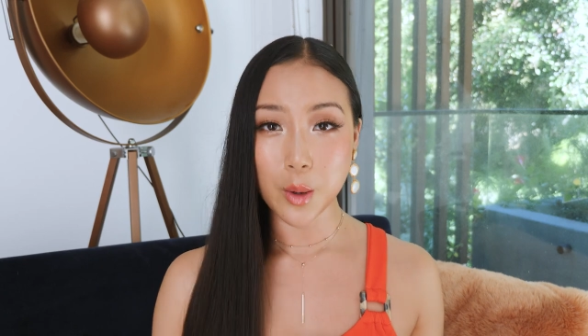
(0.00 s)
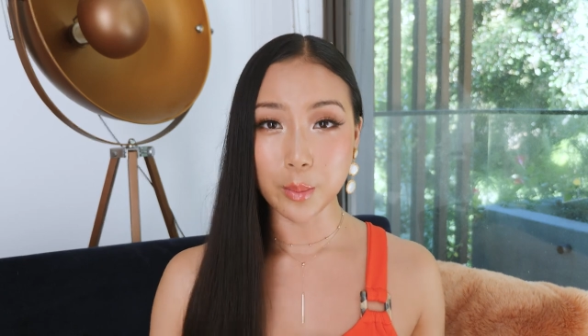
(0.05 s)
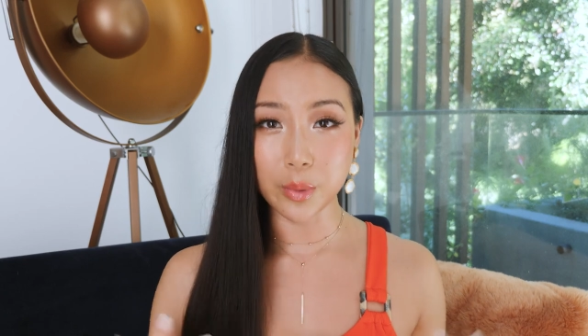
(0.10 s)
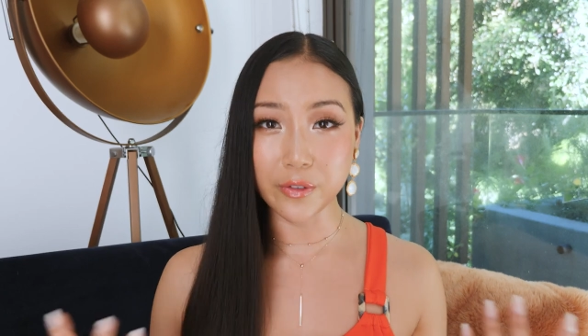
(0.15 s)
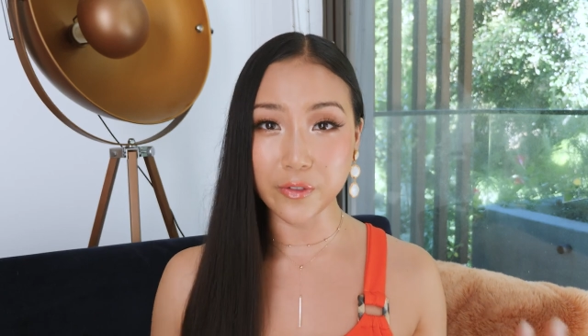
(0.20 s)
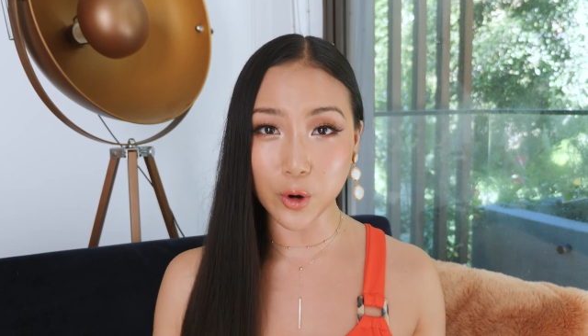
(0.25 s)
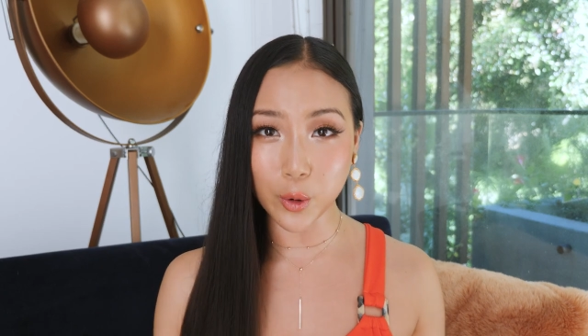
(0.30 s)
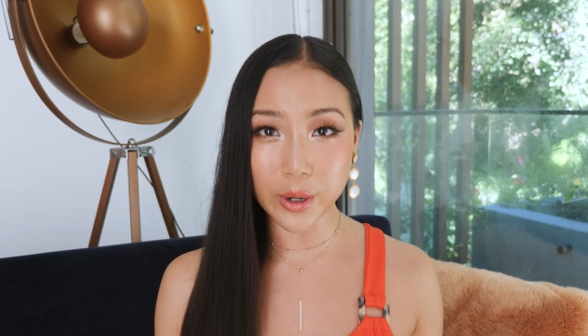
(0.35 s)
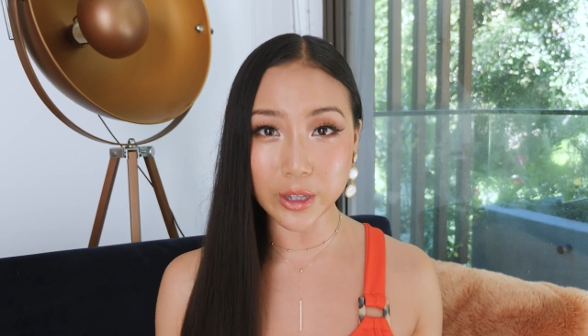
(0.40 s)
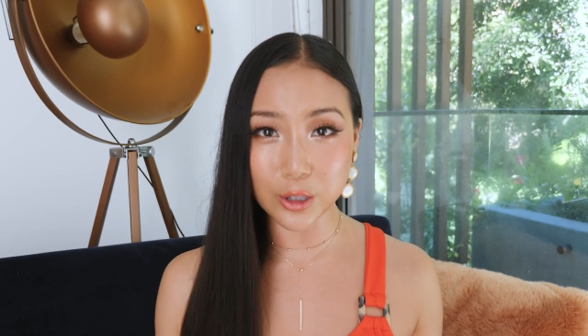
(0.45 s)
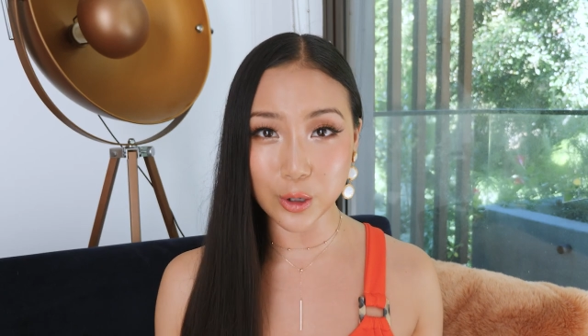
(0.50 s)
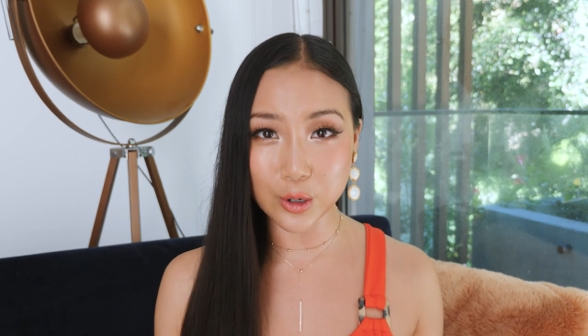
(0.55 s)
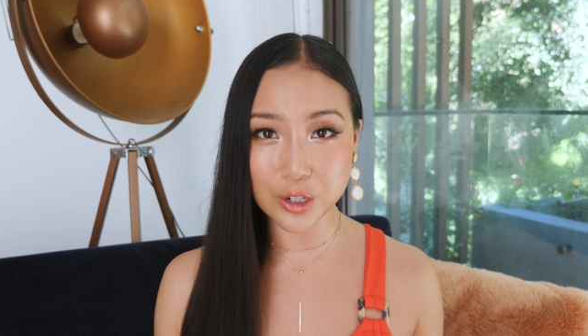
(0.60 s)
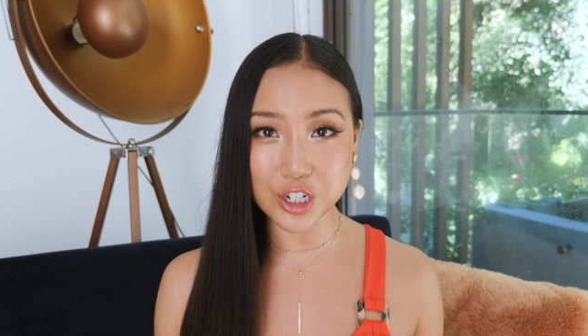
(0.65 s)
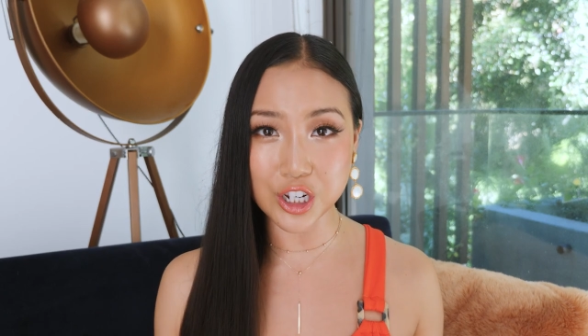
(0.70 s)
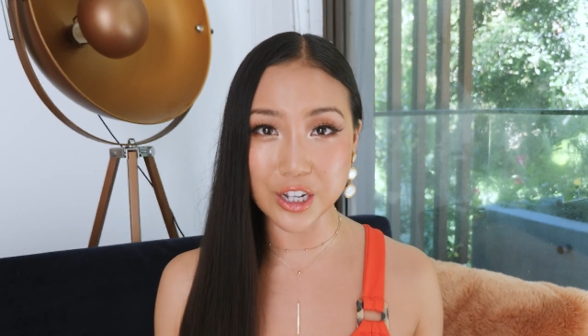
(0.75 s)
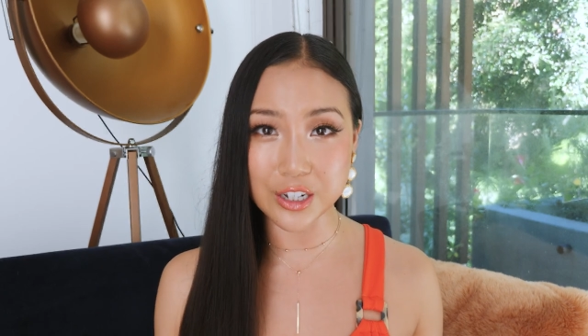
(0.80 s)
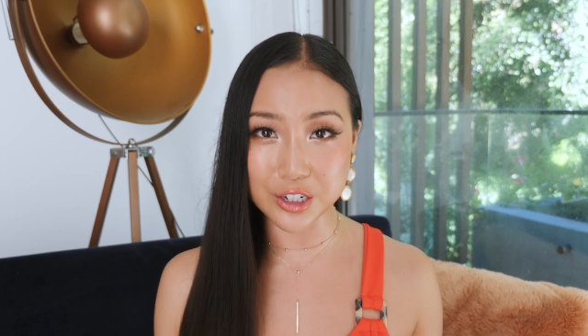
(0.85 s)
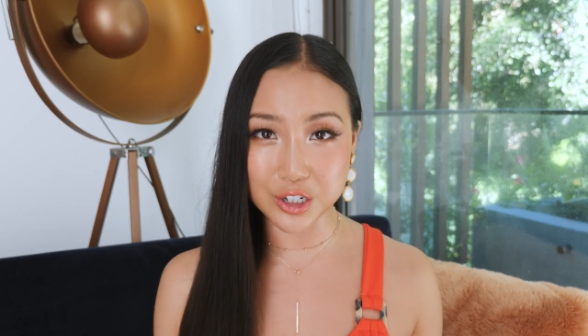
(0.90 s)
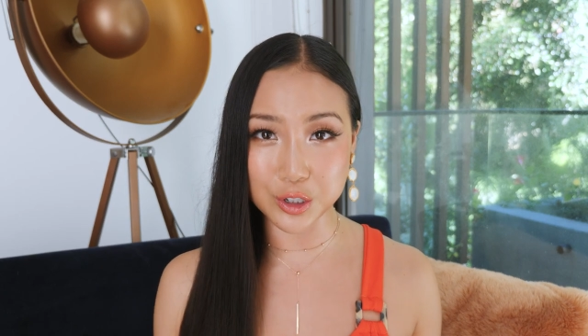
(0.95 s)
Before we
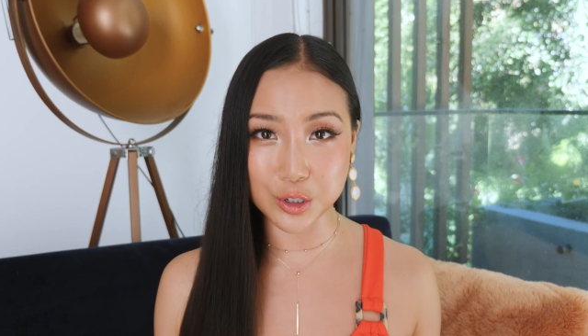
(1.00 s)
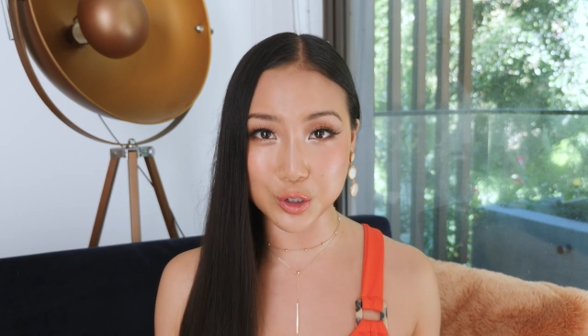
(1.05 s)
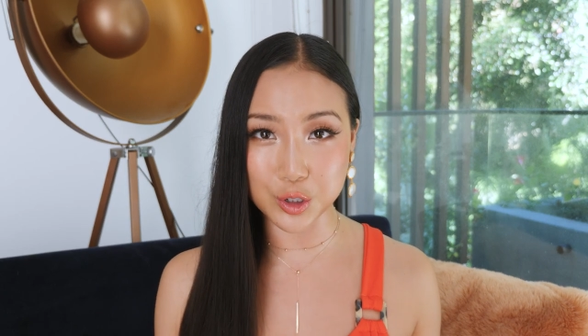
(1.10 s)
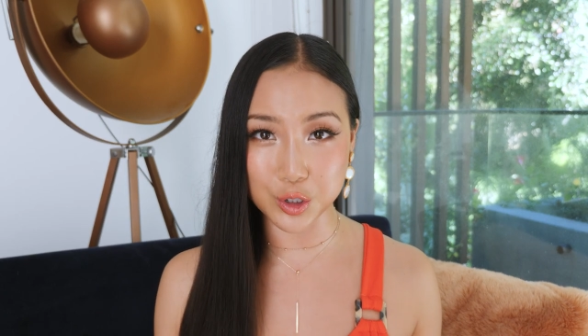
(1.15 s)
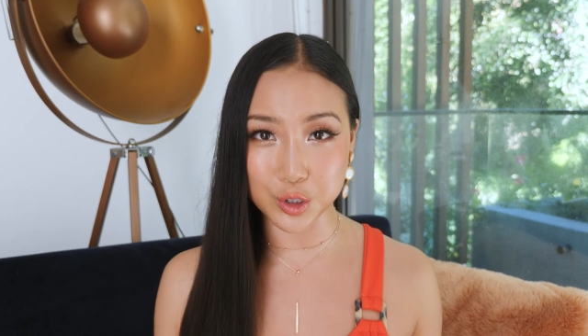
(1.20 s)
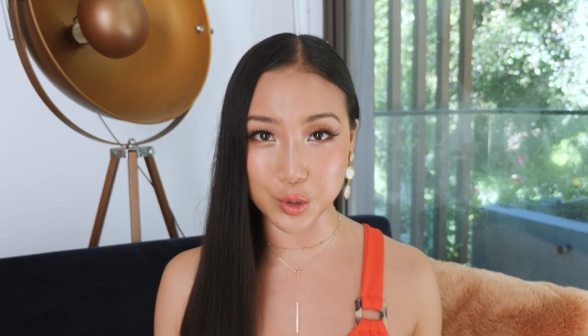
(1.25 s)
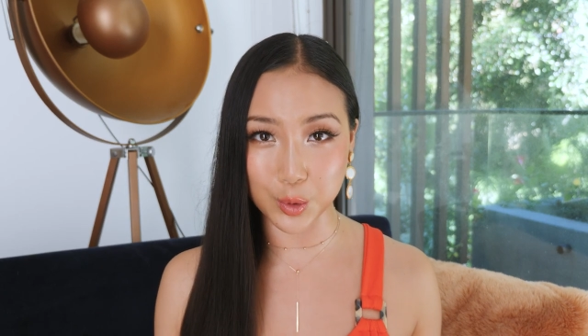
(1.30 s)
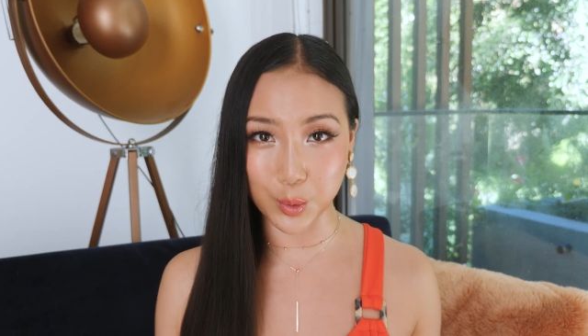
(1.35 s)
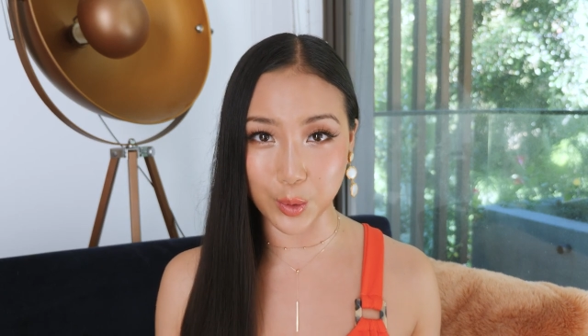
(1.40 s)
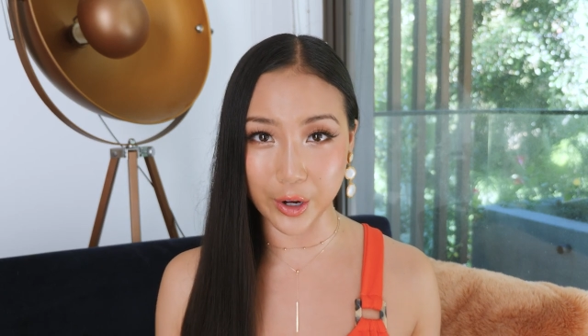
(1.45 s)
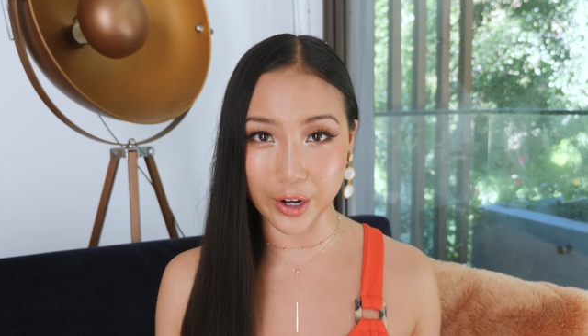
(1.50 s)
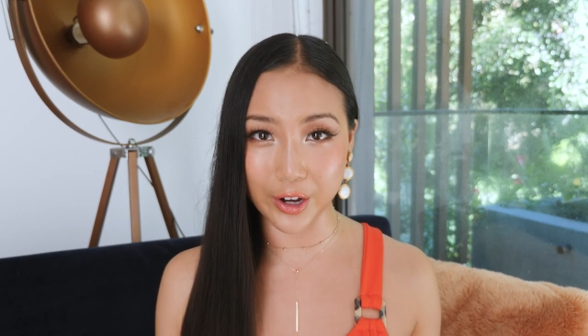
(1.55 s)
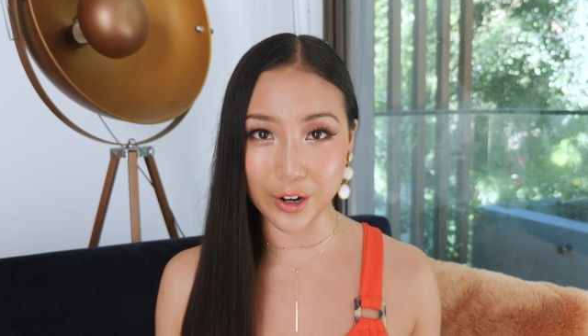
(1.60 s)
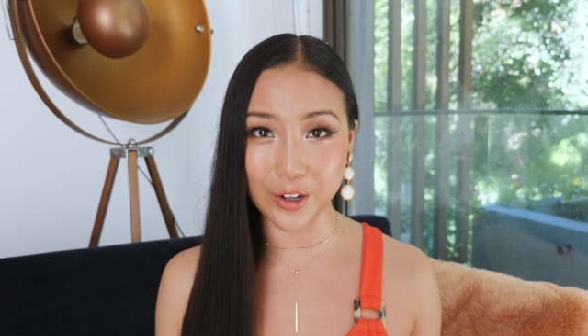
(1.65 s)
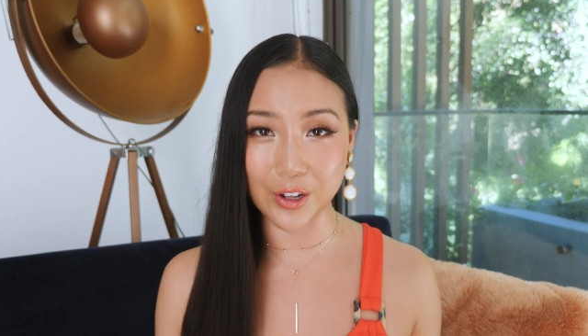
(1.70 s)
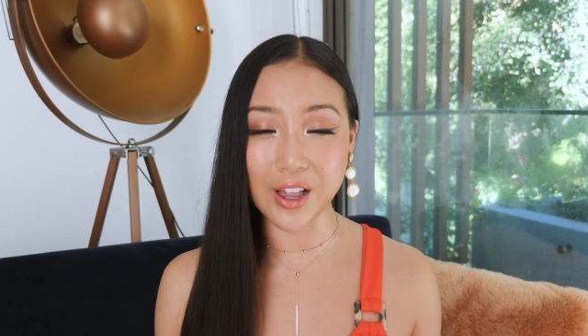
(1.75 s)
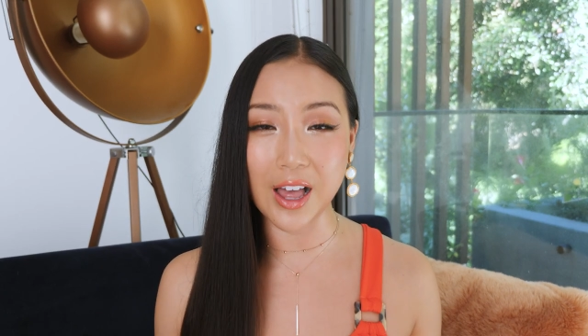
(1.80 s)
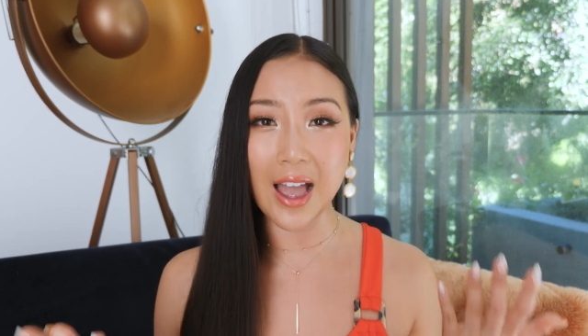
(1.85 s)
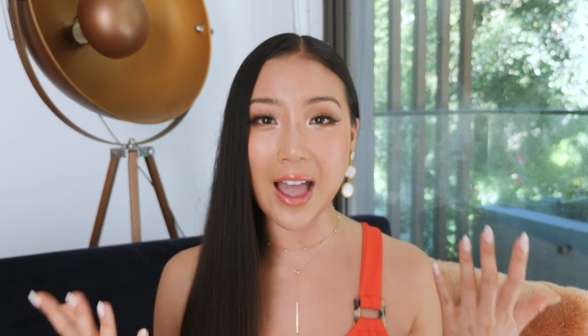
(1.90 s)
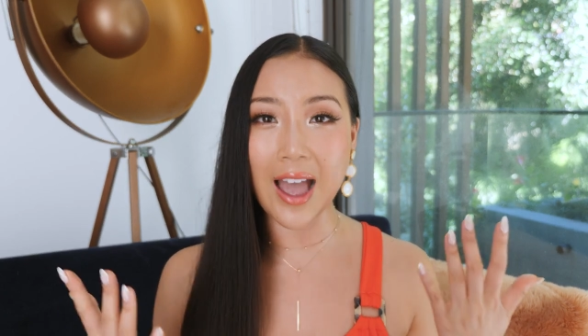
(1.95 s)
launch into the tutorial,